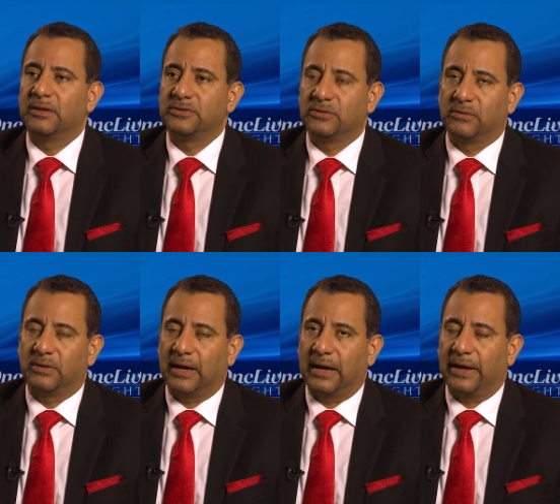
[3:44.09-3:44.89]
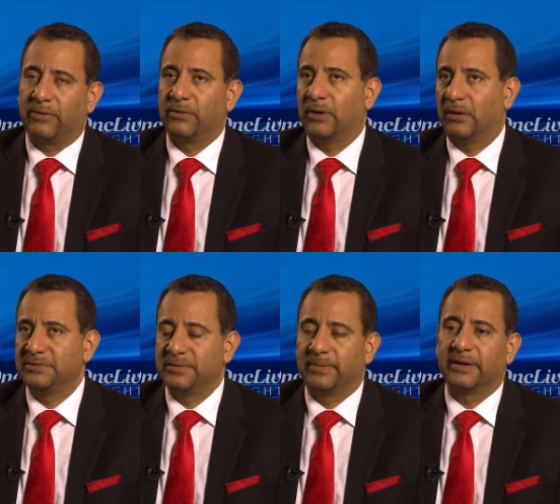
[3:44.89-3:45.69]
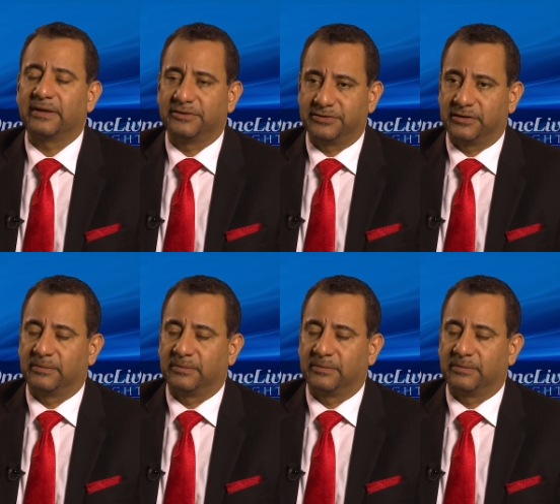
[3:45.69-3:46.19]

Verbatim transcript: So I, I don't know how is the market share,